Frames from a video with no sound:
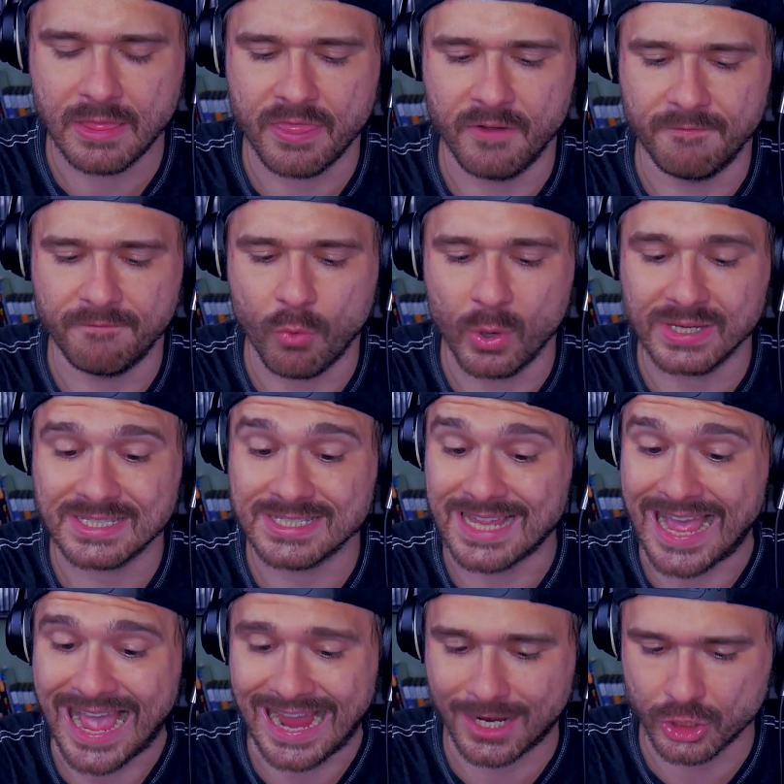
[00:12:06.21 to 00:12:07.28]
The
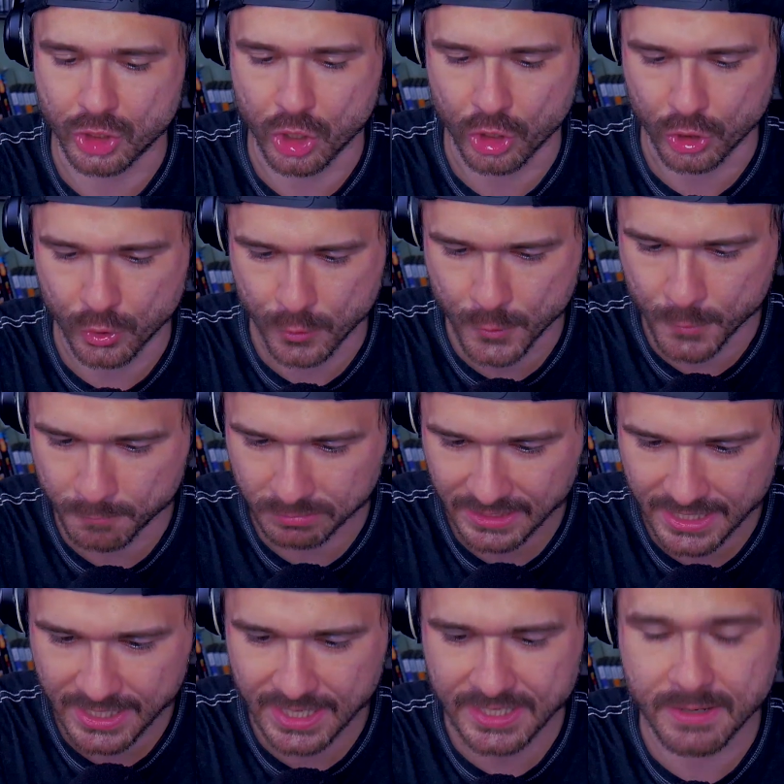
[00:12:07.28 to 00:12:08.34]
voice actor who
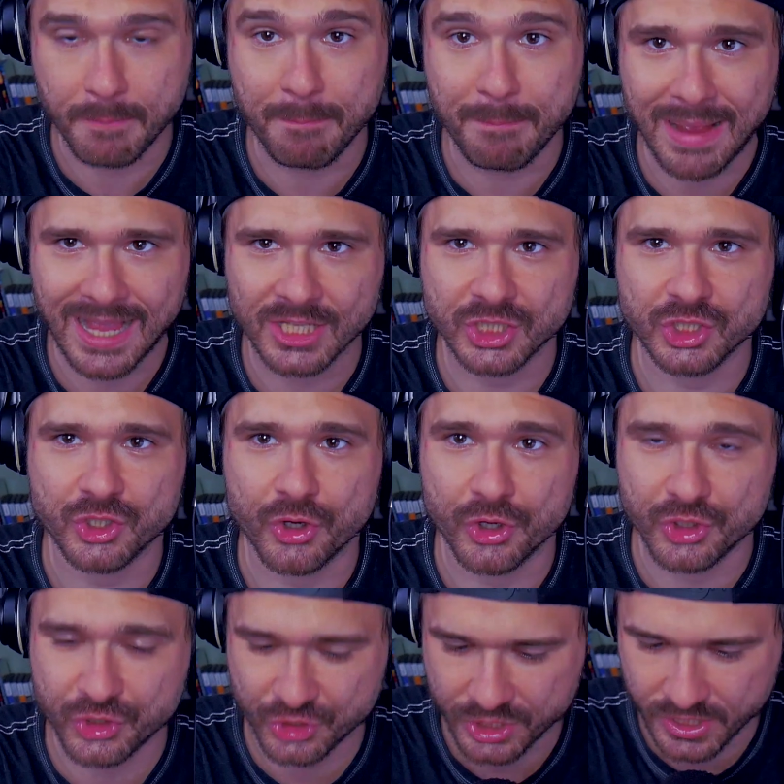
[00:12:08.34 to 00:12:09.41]
played Master
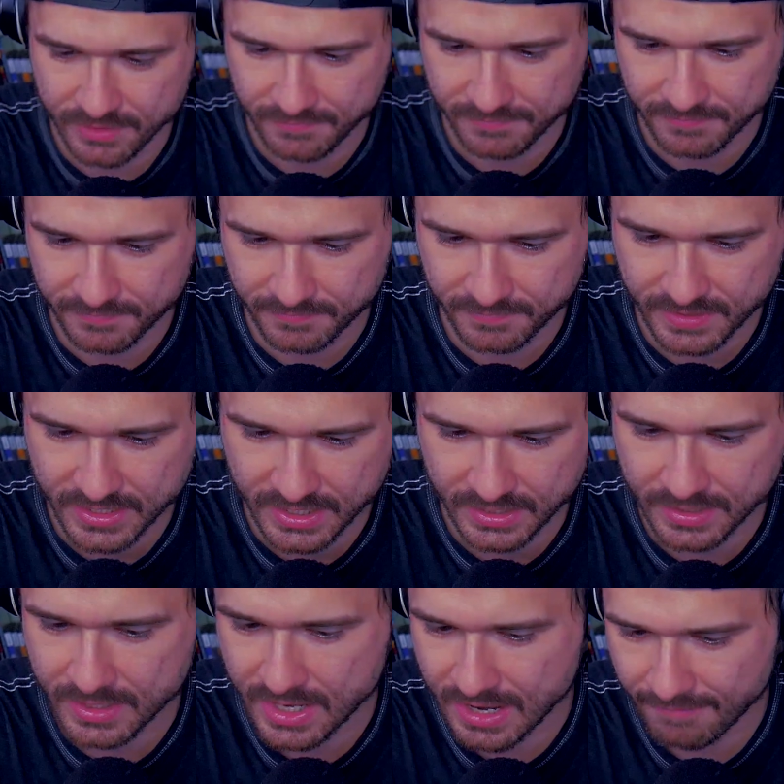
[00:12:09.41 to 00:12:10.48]
Chief
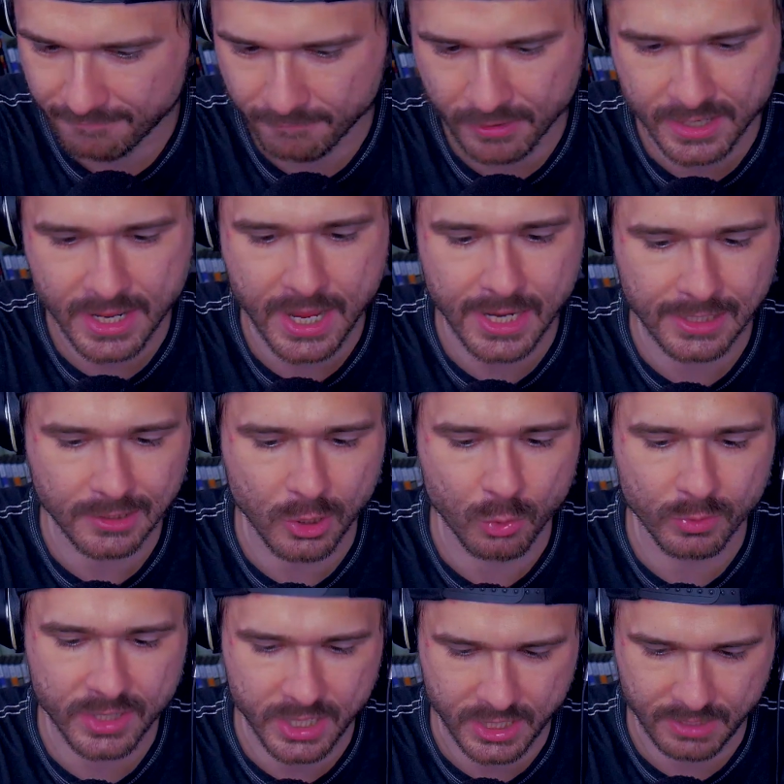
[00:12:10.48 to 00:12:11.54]
in every Halo
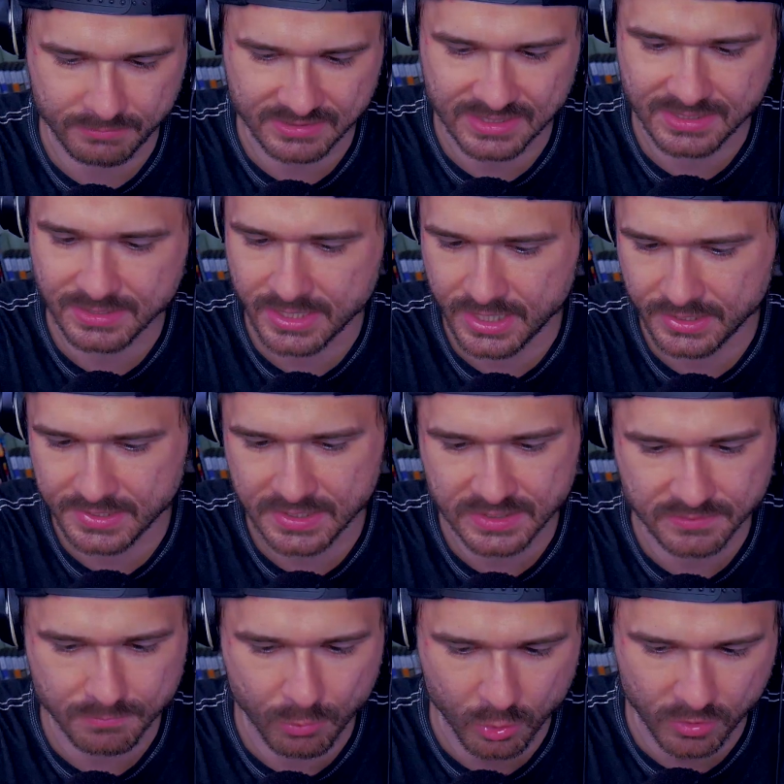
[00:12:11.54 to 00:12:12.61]
game to date
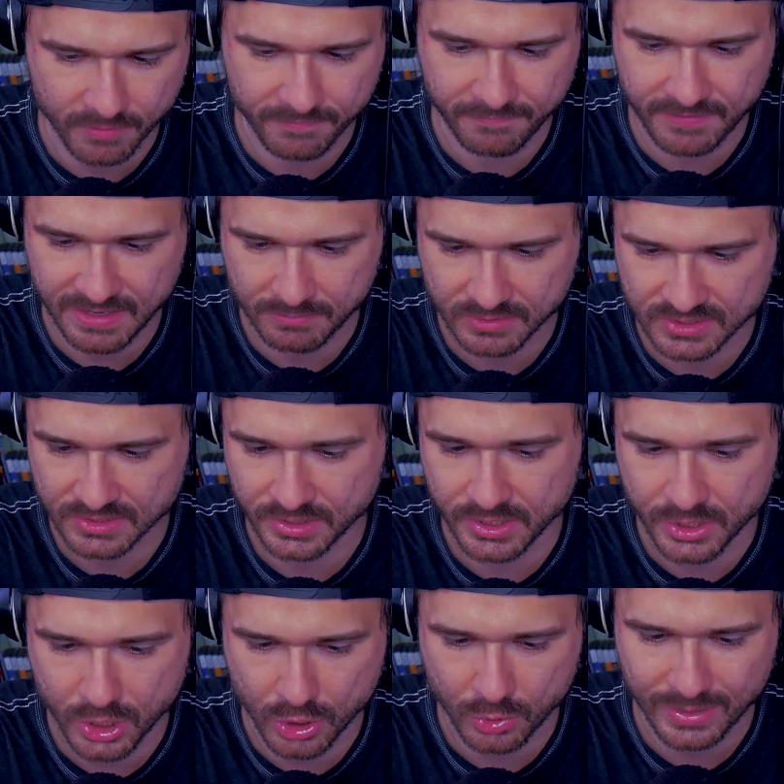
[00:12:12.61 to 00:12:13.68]
is more famously
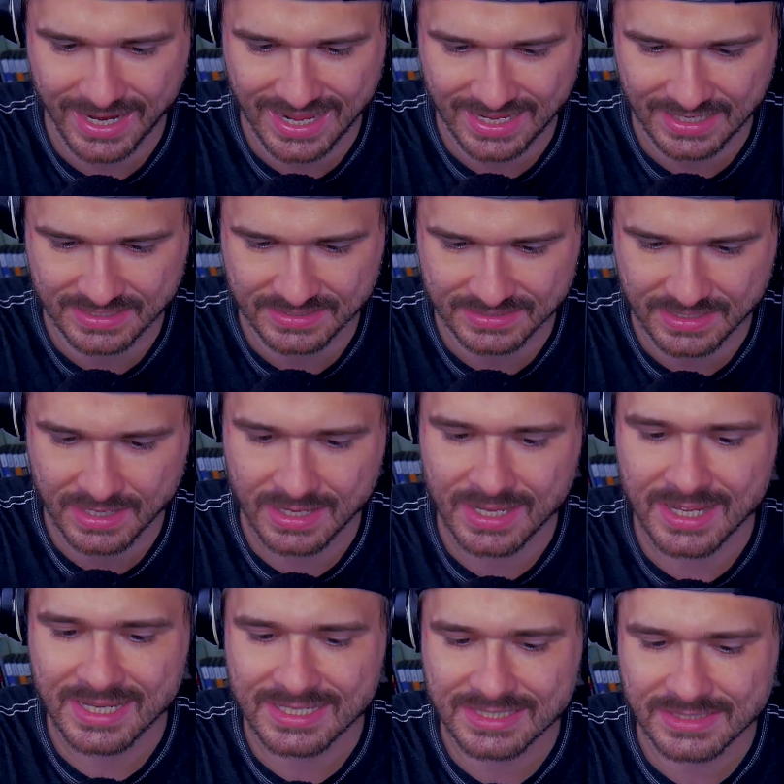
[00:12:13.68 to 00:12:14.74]
known as
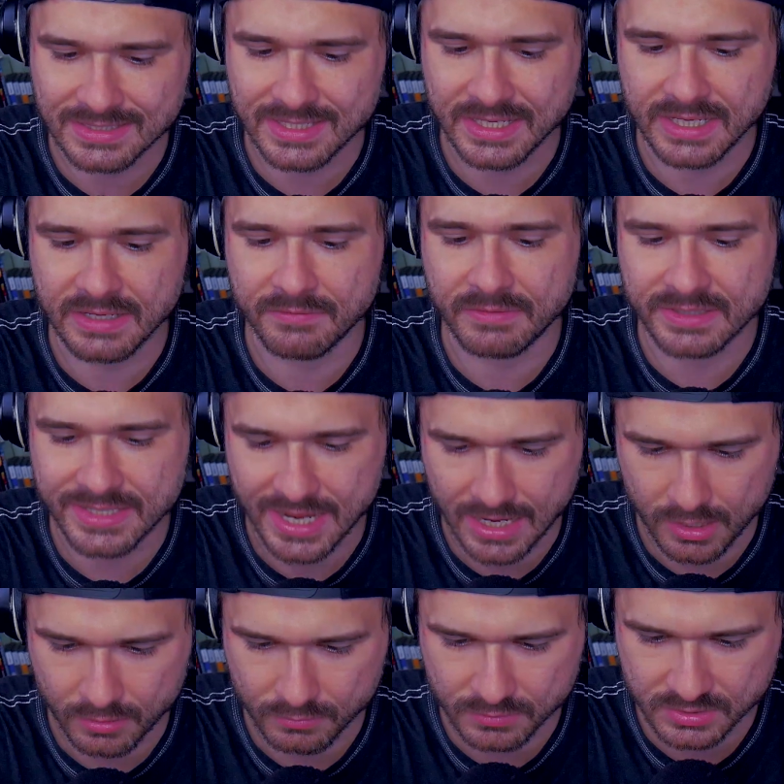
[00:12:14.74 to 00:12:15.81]
Steve
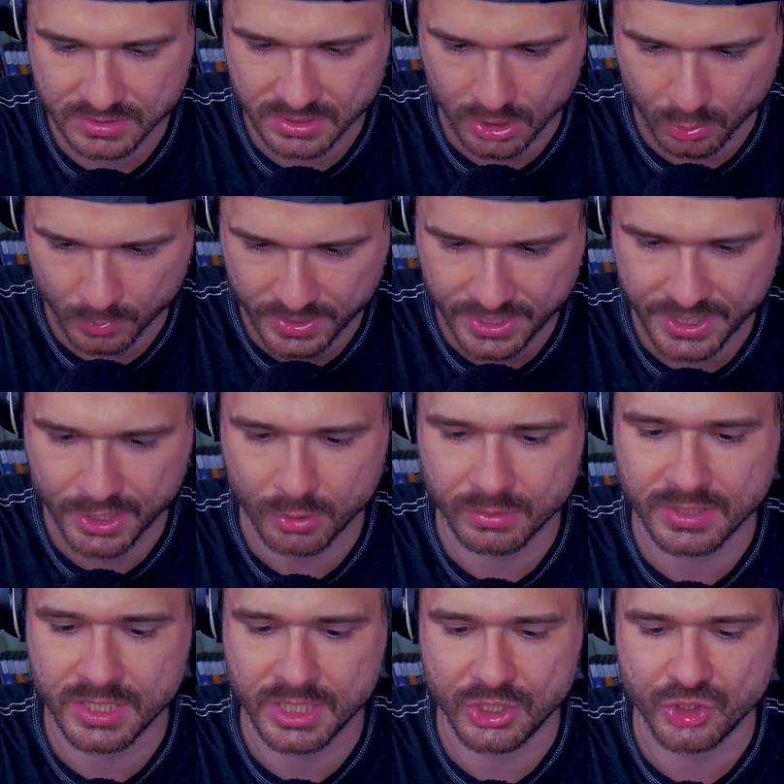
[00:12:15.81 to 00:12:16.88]
Downes, a radio
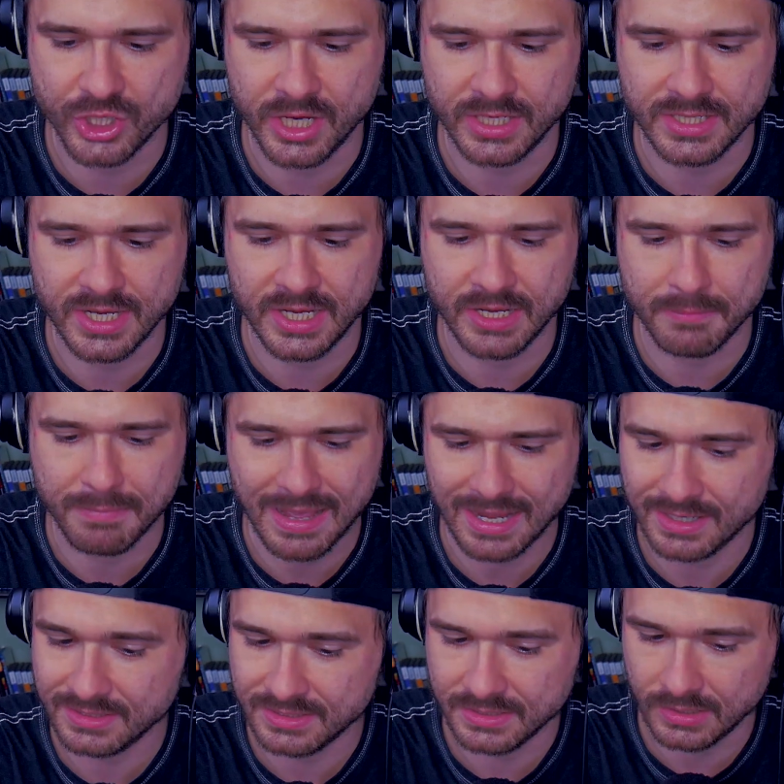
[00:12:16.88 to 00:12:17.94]
DJ dating
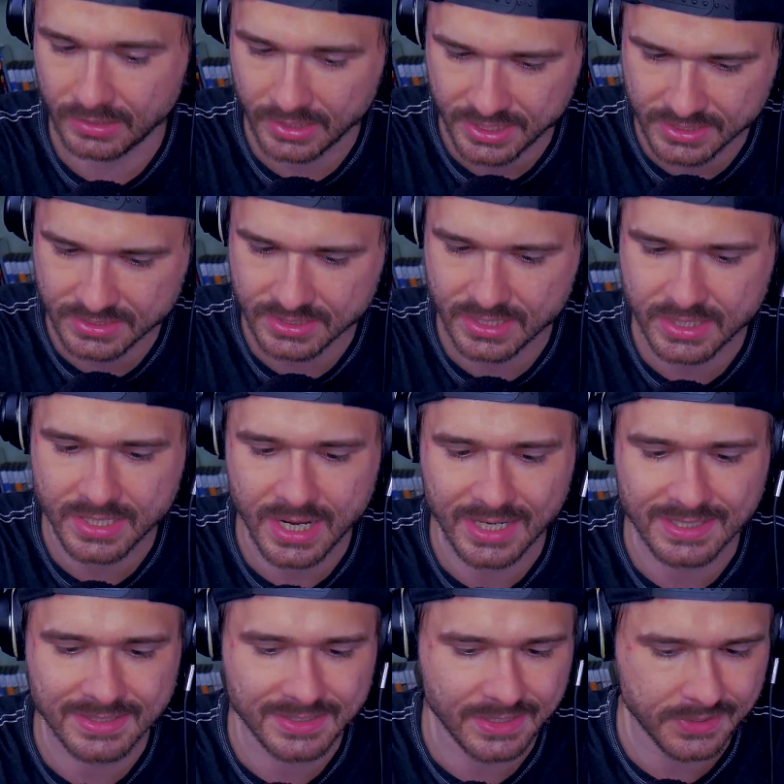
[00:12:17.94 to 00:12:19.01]
back to the late
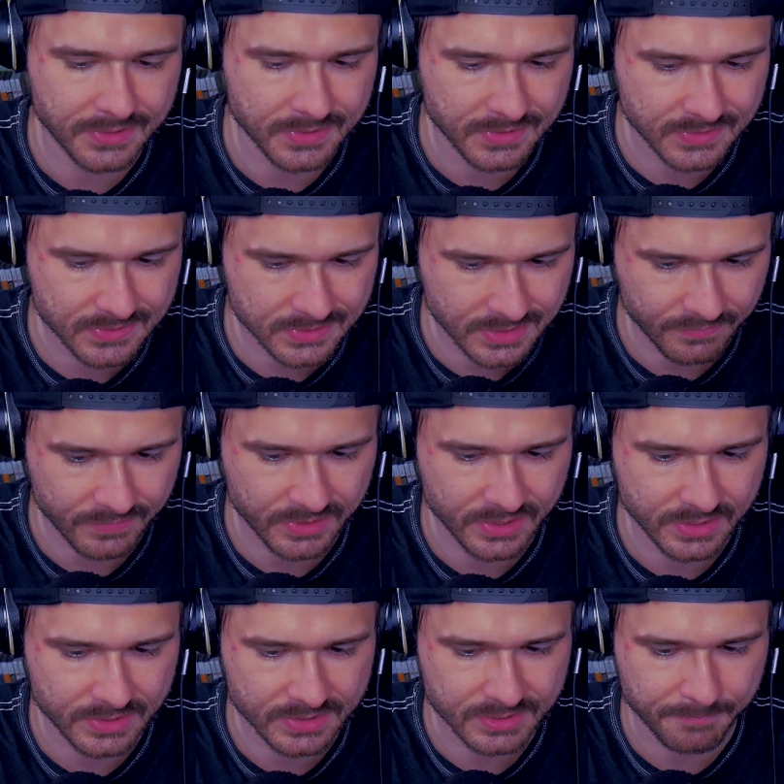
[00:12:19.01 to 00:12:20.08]

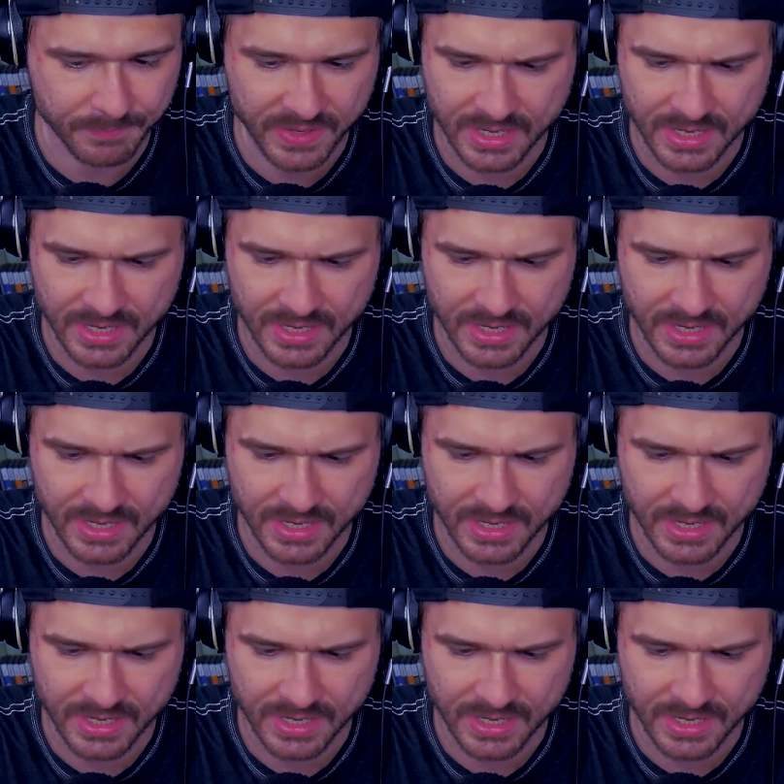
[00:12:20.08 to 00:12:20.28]
1970s.